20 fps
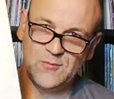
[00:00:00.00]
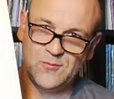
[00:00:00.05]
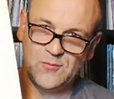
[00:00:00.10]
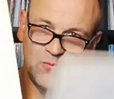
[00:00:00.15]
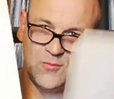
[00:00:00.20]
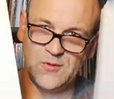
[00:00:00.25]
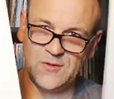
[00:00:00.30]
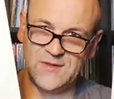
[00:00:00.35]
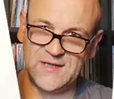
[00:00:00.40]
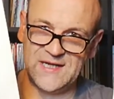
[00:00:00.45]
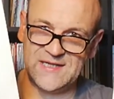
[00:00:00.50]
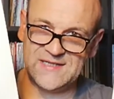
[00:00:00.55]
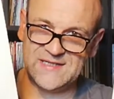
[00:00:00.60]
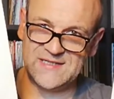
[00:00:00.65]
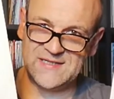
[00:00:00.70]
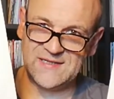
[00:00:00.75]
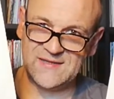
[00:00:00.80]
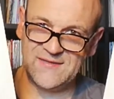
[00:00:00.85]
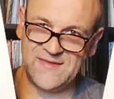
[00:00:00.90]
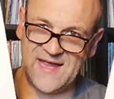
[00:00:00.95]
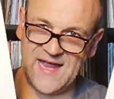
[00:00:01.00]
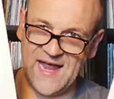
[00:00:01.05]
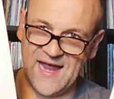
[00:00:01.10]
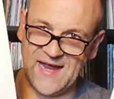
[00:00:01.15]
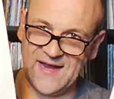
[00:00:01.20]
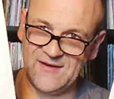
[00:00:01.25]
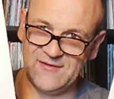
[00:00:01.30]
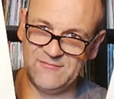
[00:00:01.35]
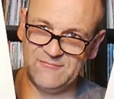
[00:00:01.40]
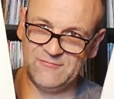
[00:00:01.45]
what led to
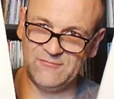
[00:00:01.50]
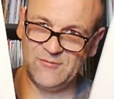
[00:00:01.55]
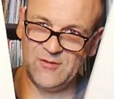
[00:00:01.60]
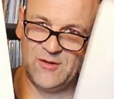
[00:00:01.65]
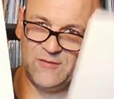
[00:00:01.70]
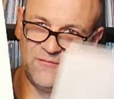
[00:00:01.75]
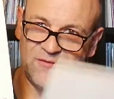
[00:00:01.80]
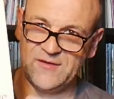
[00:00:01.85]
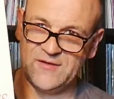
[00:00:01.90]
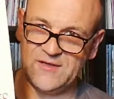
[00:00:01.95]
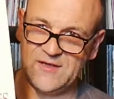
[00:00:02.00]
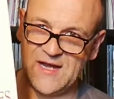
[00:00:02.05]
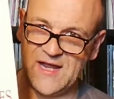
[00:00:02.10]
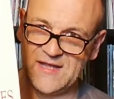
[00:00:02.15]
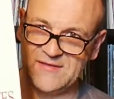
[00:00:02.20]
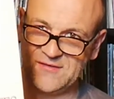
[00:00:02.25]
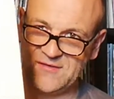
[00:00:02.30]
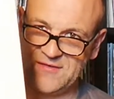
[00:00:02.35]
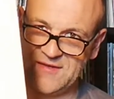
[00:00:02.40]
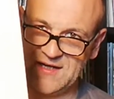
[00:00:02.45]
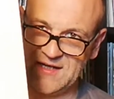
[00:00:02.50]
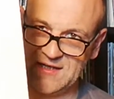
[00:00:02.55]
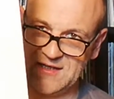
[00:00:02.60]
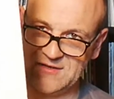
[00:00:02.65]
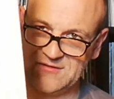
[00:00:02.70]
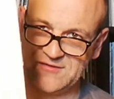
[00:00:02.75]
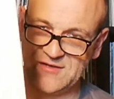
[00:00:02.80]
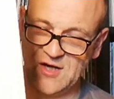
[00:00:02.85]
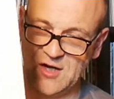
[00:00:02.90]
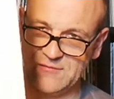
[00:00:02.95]
that rather than as a thing in
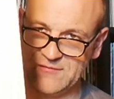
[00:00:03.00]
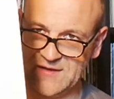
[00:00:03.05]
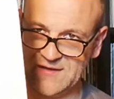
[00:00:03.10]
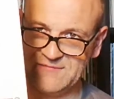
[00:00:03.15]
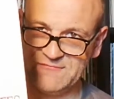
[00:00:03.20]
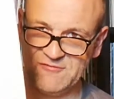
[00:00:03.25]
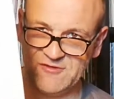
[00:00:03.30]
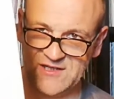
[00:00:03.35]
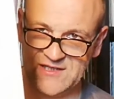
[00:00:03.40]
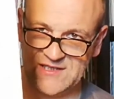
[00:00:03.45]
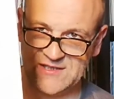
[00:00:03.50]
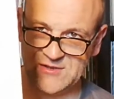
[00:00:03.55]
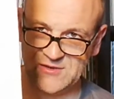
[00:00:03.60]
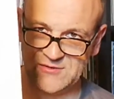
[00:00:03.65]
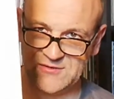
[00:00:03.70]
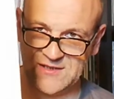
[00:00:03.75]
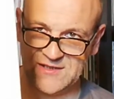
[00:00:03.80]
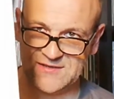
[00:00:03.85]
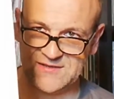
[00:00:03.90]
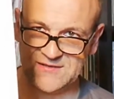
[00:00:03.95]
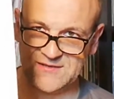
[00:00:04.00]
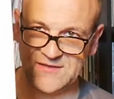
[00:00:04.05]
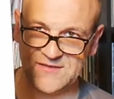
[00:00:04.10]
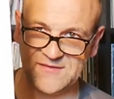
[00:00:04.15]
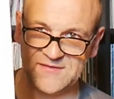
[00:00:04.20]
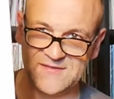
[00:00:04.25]
itself. I really do need to listen